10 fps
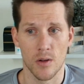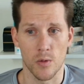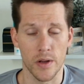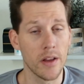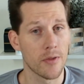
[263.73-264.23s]

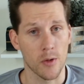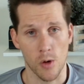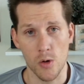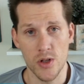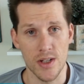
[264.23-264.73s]
really
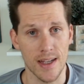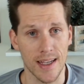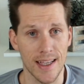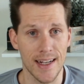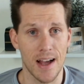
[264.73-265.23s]
ferocious
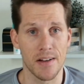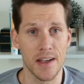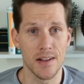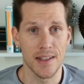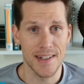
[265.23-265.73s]
in getting
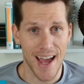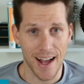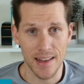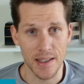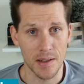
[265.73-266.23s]
downhill and
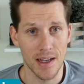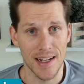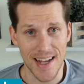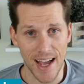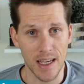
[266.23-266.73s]

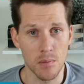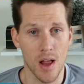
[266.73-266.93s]
attacking